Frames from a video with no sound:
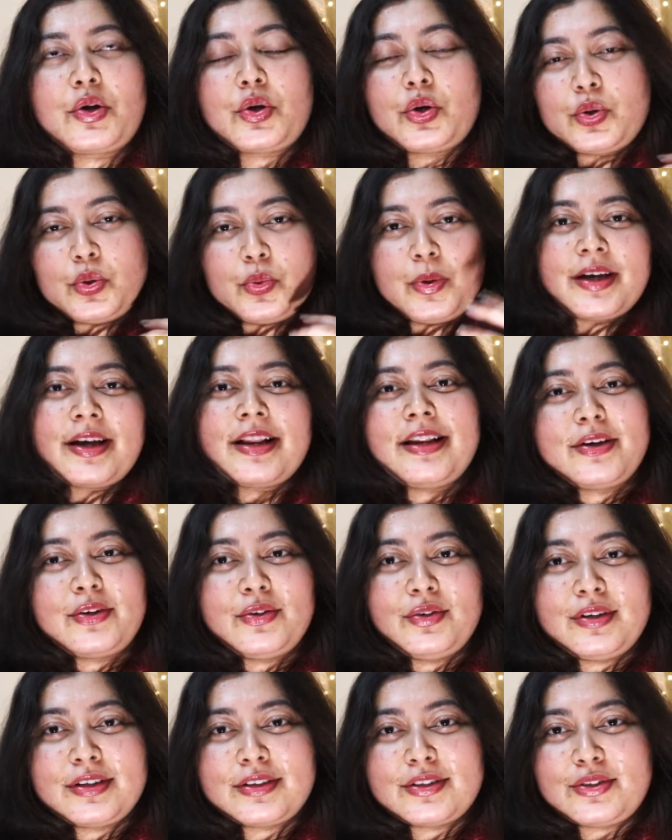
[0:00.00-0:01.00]
Quickly
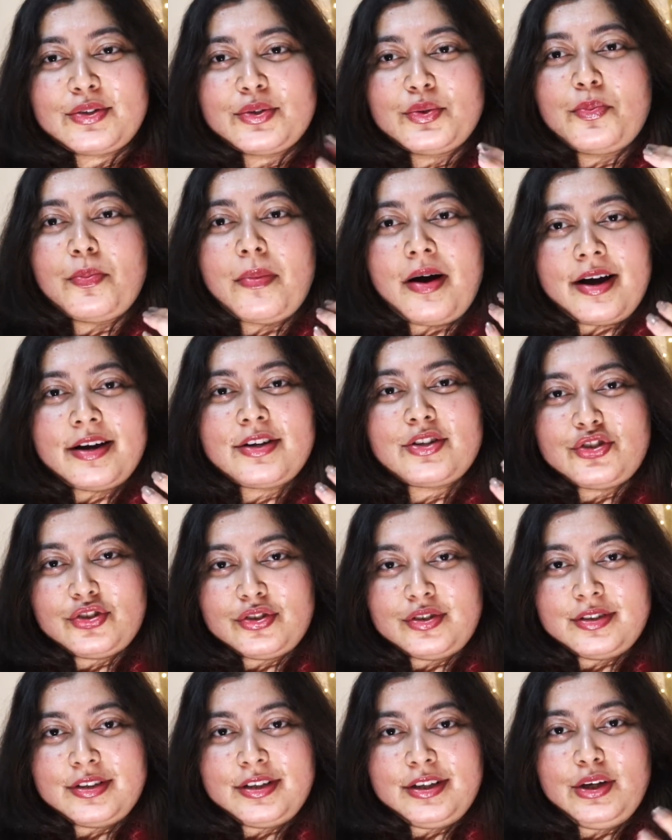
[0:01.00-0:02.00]
going through my
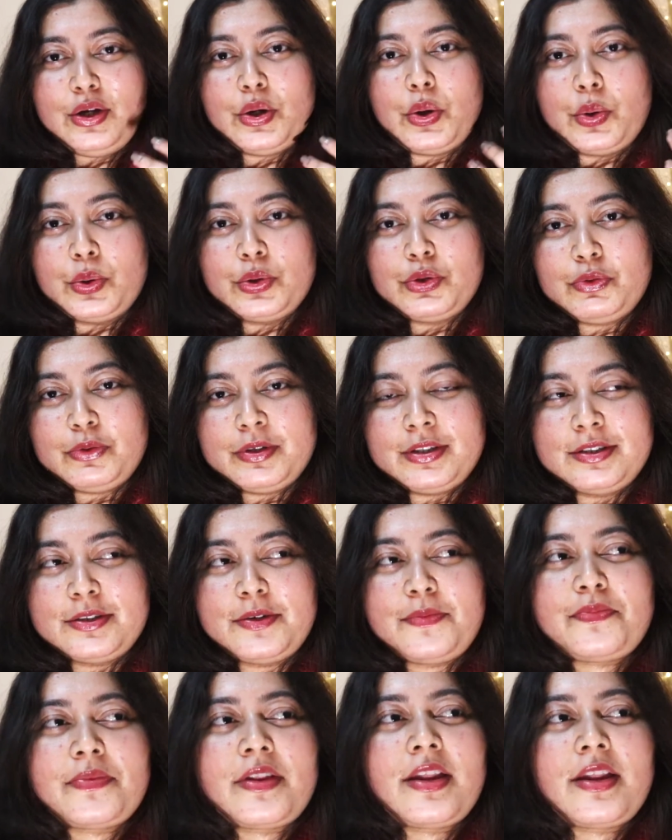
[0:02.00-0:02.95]
journey on Twitter.